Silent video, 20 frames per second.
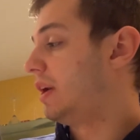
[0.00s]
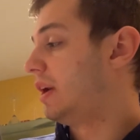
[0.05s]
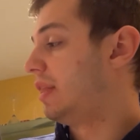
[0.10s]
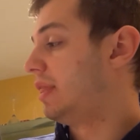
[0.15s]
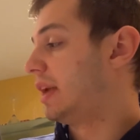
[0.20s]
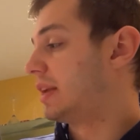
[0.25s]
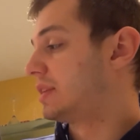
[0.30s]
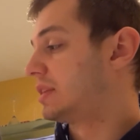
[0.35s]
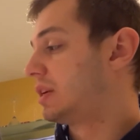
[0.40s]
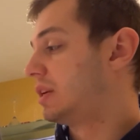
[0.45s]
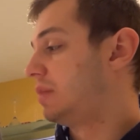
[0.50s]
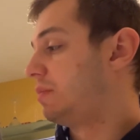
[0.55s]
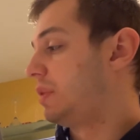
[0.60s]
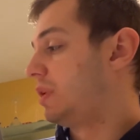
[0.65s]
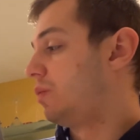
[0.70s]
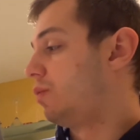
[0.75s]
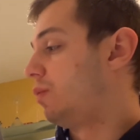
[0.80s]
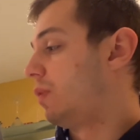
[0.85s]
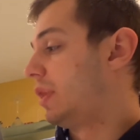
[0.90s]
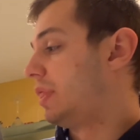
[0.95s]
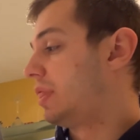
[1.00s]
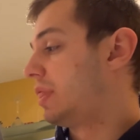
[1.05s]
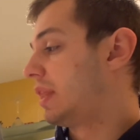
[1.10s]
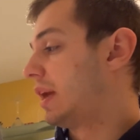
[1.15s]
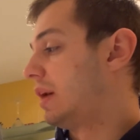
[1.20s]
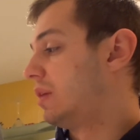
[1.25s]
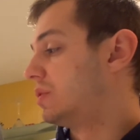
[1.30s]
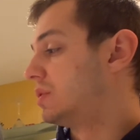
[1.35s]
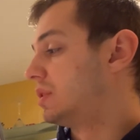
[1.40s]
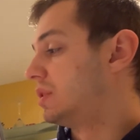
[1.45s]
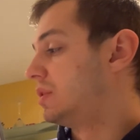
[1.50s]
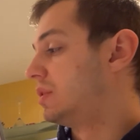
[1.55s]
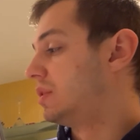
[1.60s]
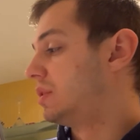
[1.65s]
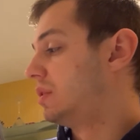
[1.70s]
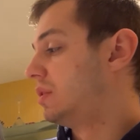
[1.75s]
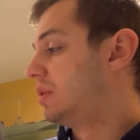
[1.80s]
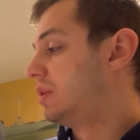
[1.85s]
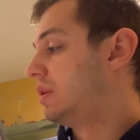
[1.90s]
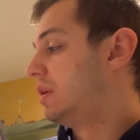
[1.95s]
And that's going to be
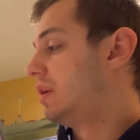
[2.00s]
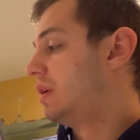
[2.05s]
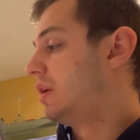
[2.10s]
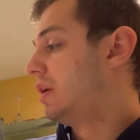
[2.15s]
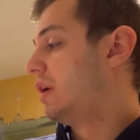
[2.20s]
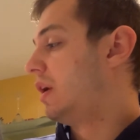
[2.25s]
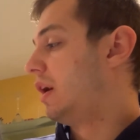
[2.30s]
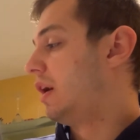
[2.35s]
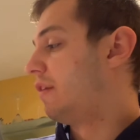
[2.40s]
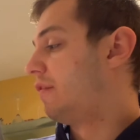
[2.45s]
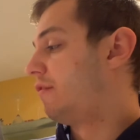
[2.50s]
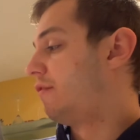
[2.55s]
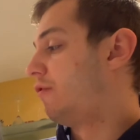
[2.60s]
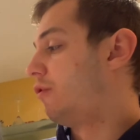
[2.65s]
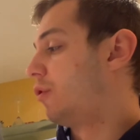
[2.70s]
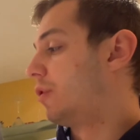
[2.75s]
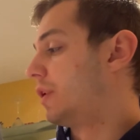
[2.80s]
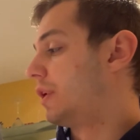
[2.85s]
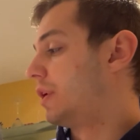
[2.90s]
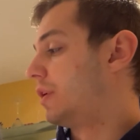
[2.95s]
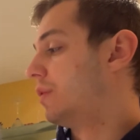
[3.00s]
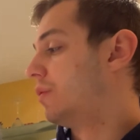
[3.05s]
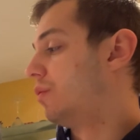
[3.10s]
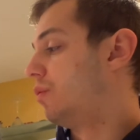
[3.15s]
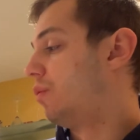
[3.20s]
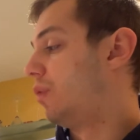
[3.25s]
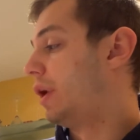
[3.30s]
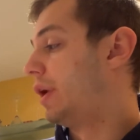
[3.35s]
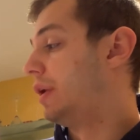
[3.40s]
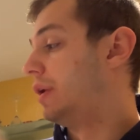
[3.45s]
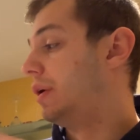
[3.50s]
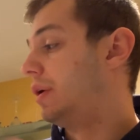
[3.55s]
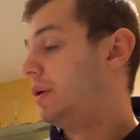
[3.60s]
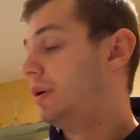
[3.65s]
1,041.